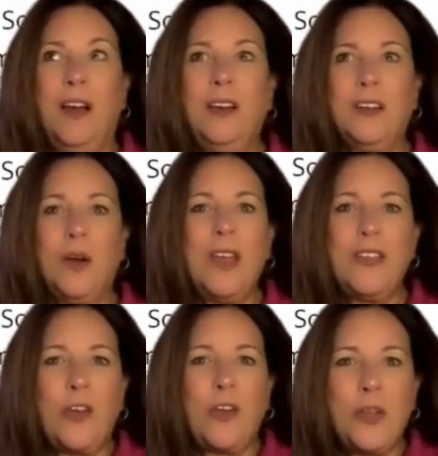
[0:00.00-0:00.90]
I don't know. I
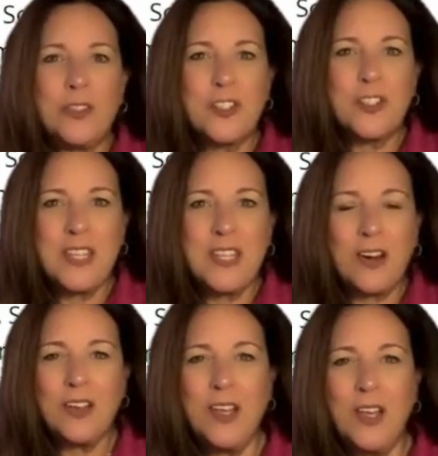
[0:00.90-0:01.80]
thought they were just
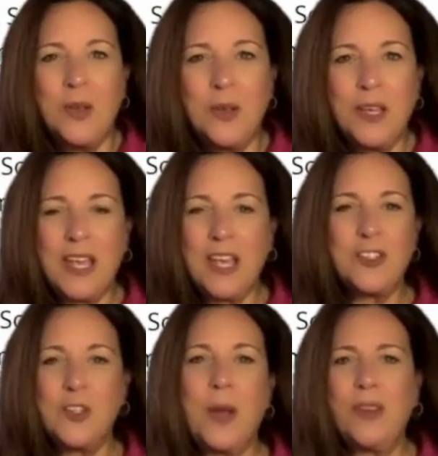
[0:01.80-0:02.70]
there in
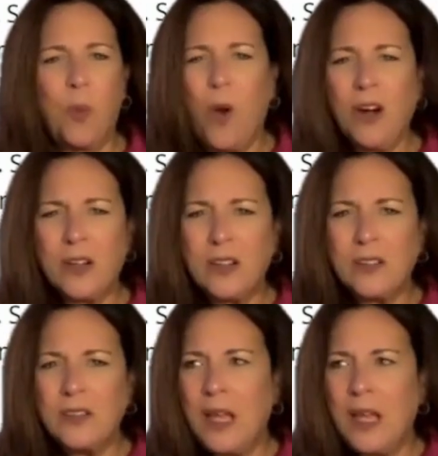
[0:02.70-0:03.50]
case you went in the water.